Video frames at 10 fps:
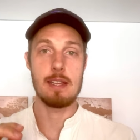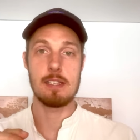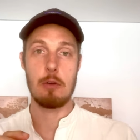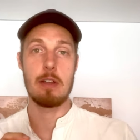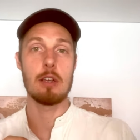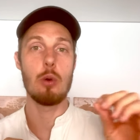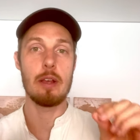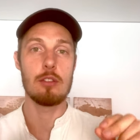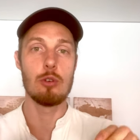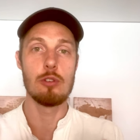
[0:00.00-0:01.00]
Is there any
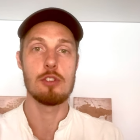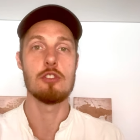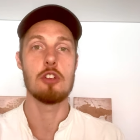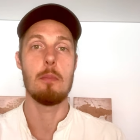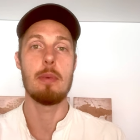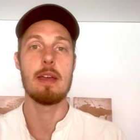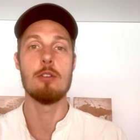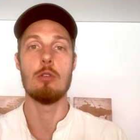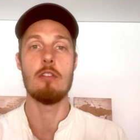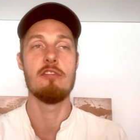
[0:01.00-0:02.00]
quick thoughts that jump in
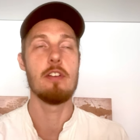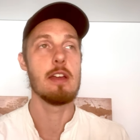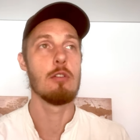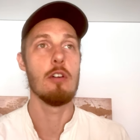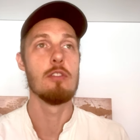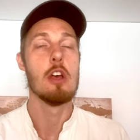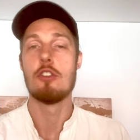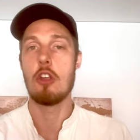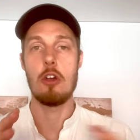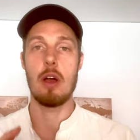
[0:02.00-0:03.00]
or a fear of,
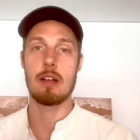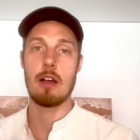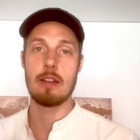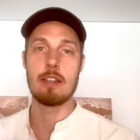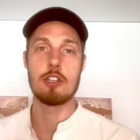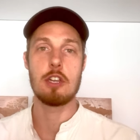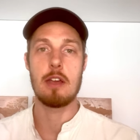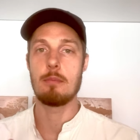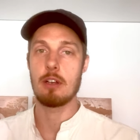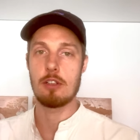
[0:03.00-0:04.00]
no, I can't
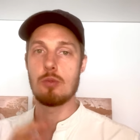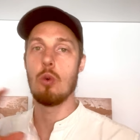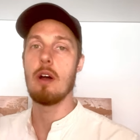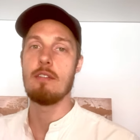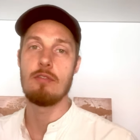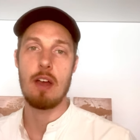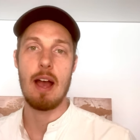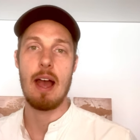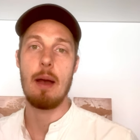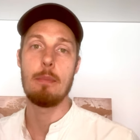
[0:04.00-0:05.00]
initiate because what if
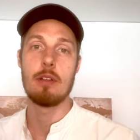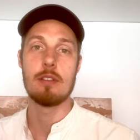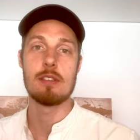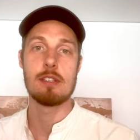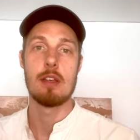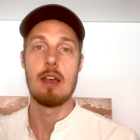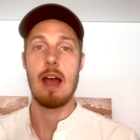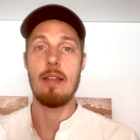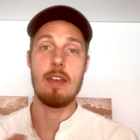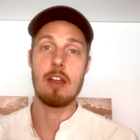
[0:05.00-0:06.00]
that happens
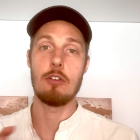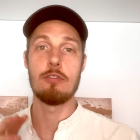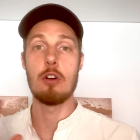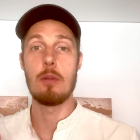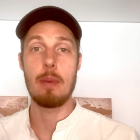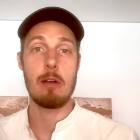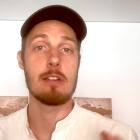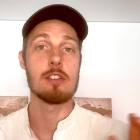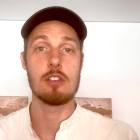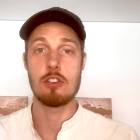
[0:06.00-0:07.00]
and then I'll feel
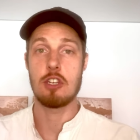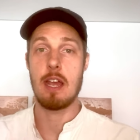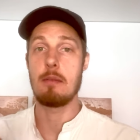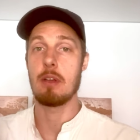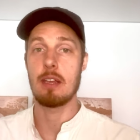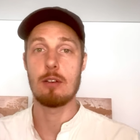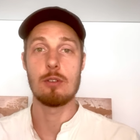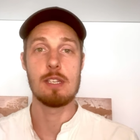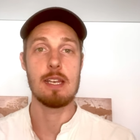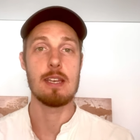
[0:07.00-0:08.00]
embarrassed and shame and
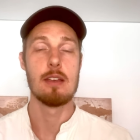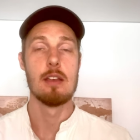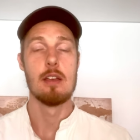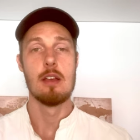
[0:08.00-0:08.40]
guilty?